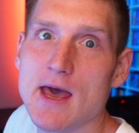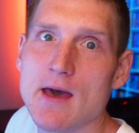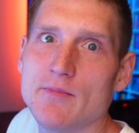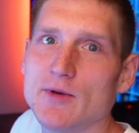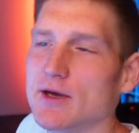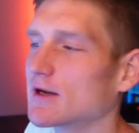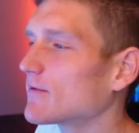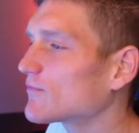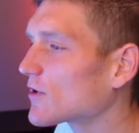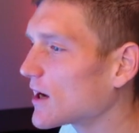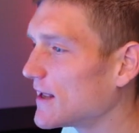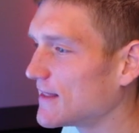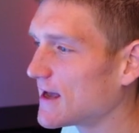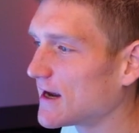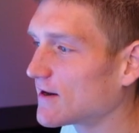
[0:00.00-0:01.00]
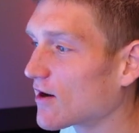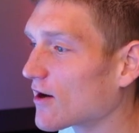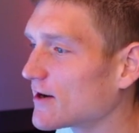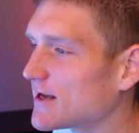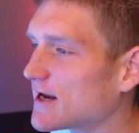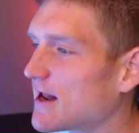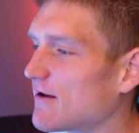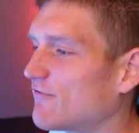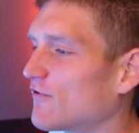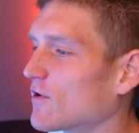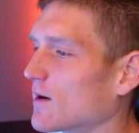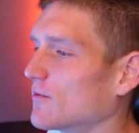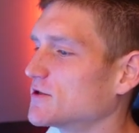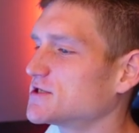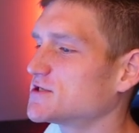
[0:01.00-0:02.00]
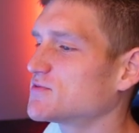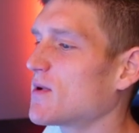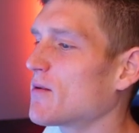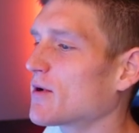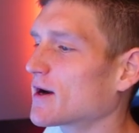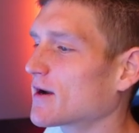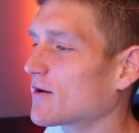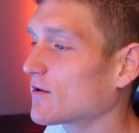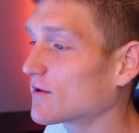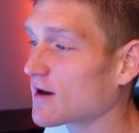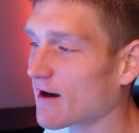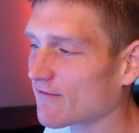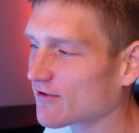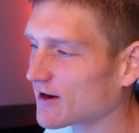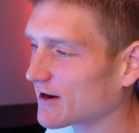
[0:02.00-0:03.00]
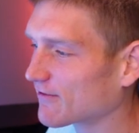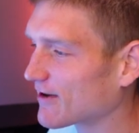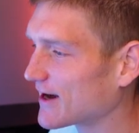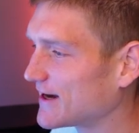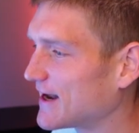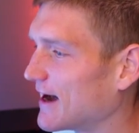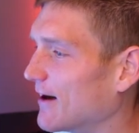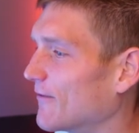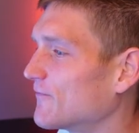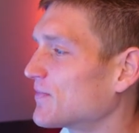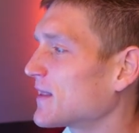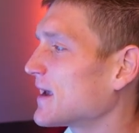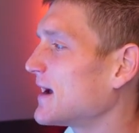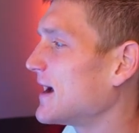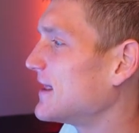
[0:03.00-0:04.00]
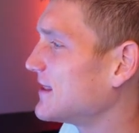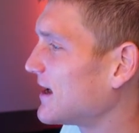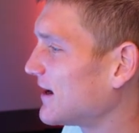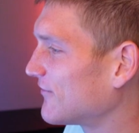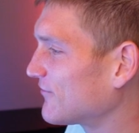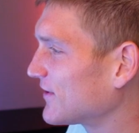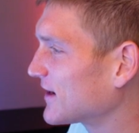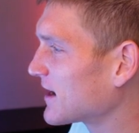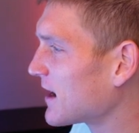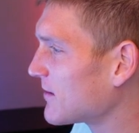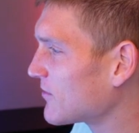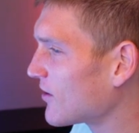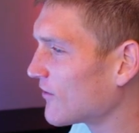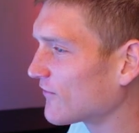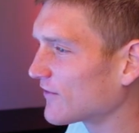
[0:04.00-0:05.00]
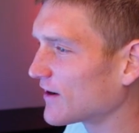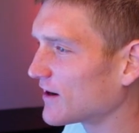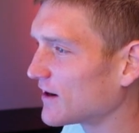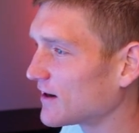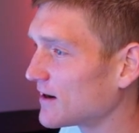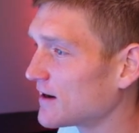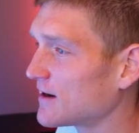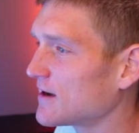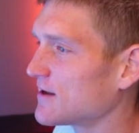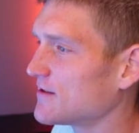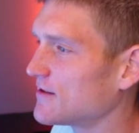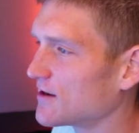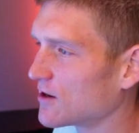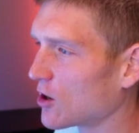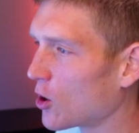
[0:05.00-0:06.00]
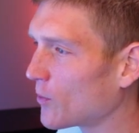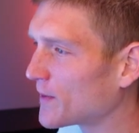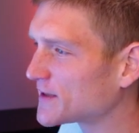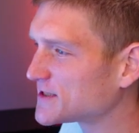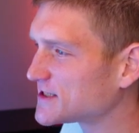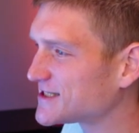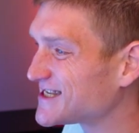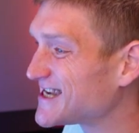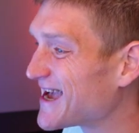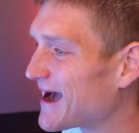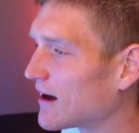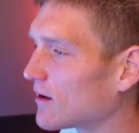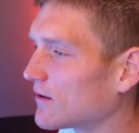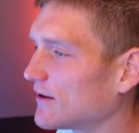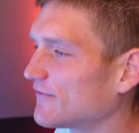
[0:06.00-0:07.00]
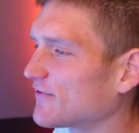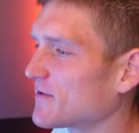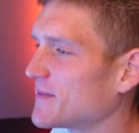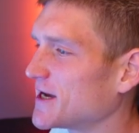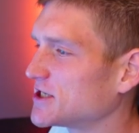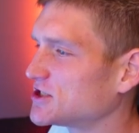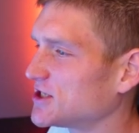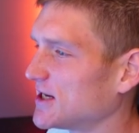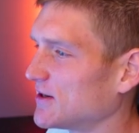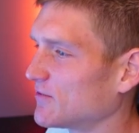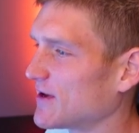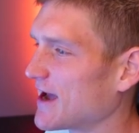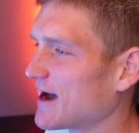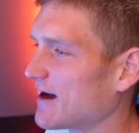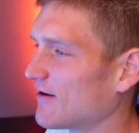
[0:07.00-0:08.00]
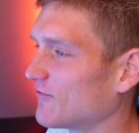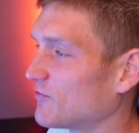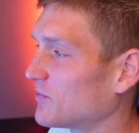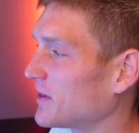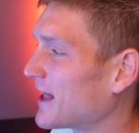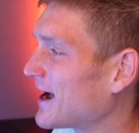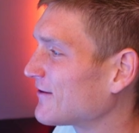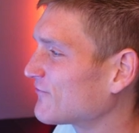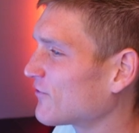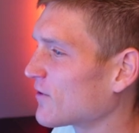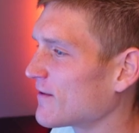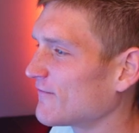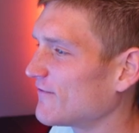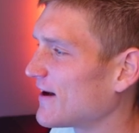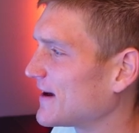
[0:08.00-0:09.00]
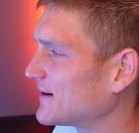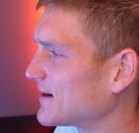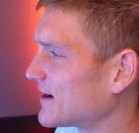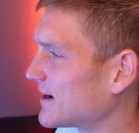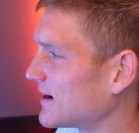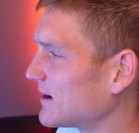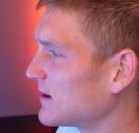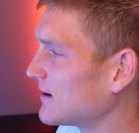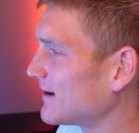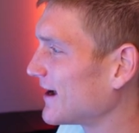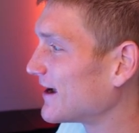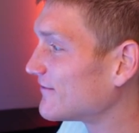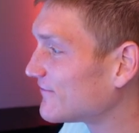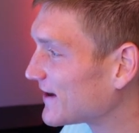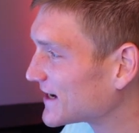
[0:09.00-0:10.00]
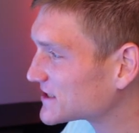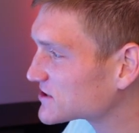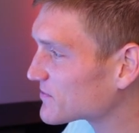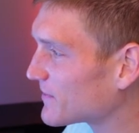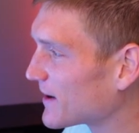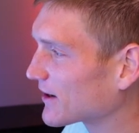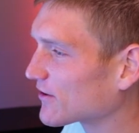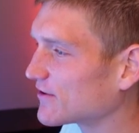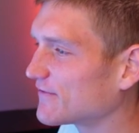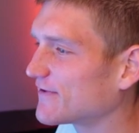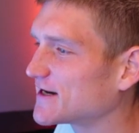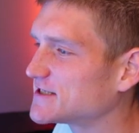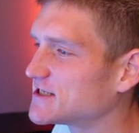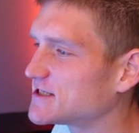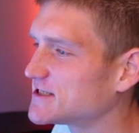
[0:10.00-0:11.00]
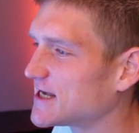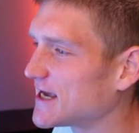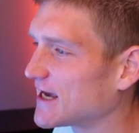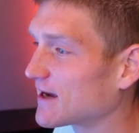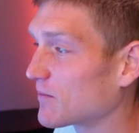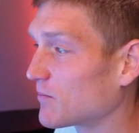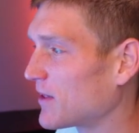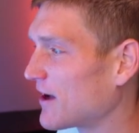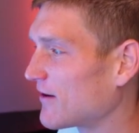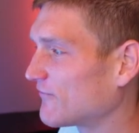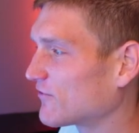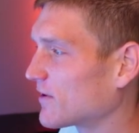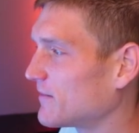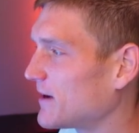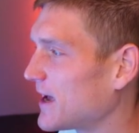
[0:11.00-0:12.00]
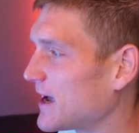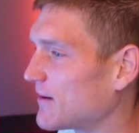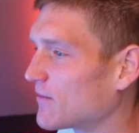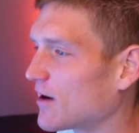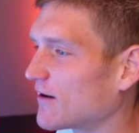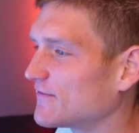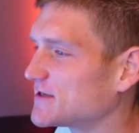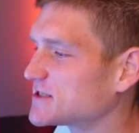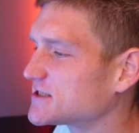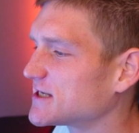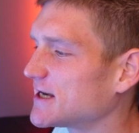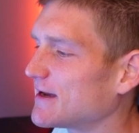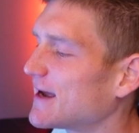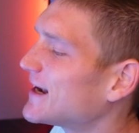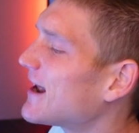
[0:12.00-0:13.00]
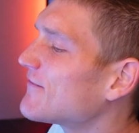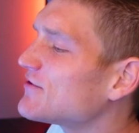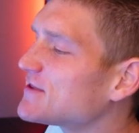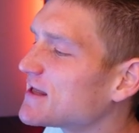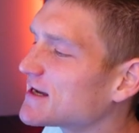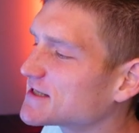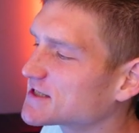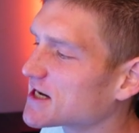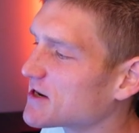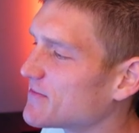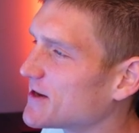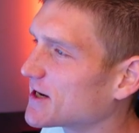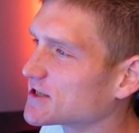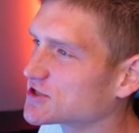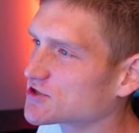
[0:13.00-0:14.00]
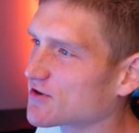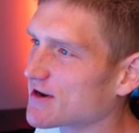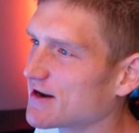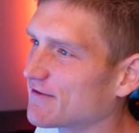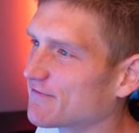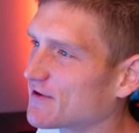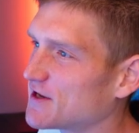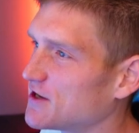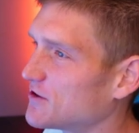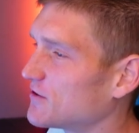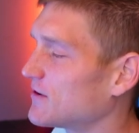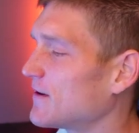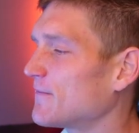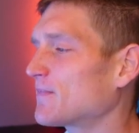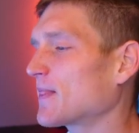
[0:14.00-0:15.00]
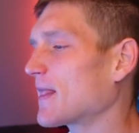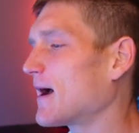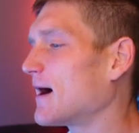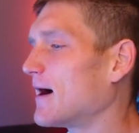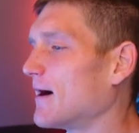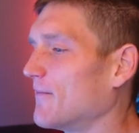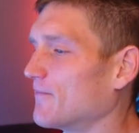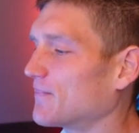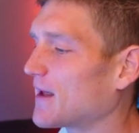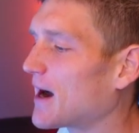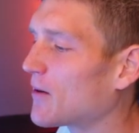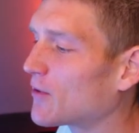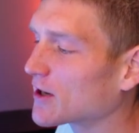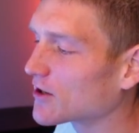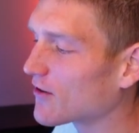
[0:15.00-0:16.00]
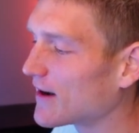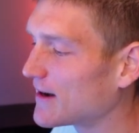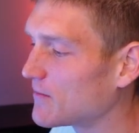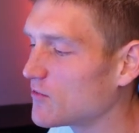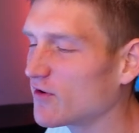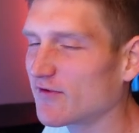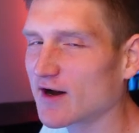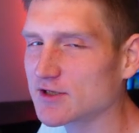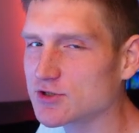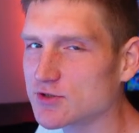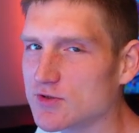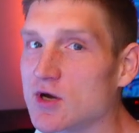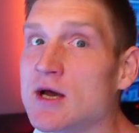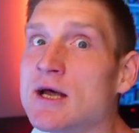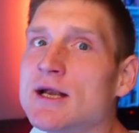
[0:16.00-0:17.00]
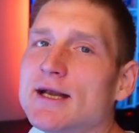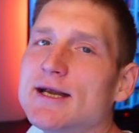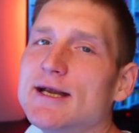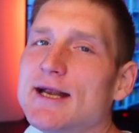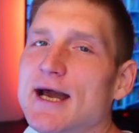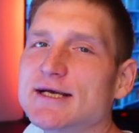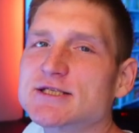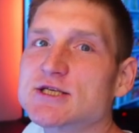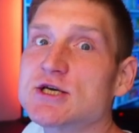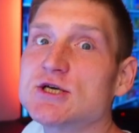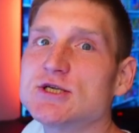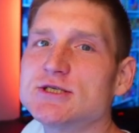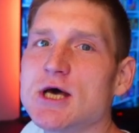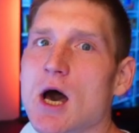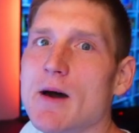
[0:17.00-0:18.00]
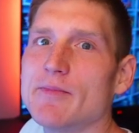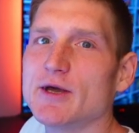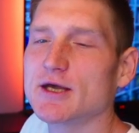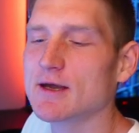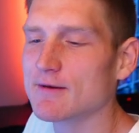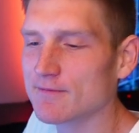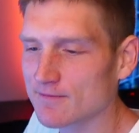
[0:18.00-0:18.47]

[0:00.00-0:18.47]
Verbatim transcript: Epic. And then RDNA 4, which is what we're covering right now. And then if we come over the OpenCL information, we have platform vendor, Advanced Micro Devices Inc. platform name, obviously, and everything is going to be on screen for you. Um, I want to go ahead and move on to next topic.